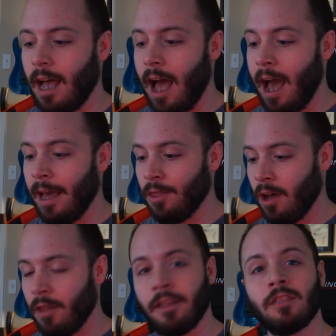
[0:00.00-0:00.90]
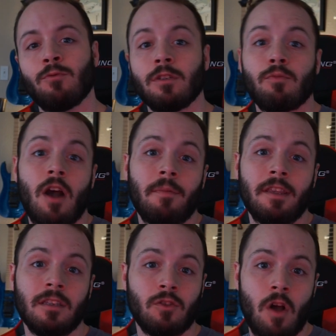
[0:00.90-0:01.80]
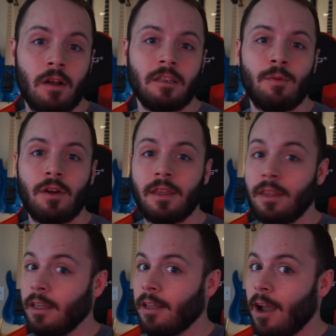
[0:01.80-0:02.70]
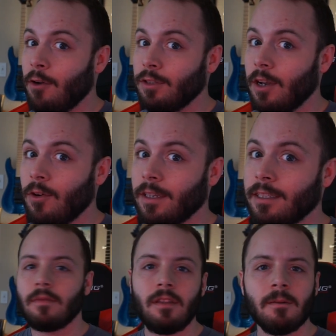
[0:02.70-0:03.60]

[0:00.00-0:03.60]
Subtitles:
I thought this was probably the strongest book in the entire series.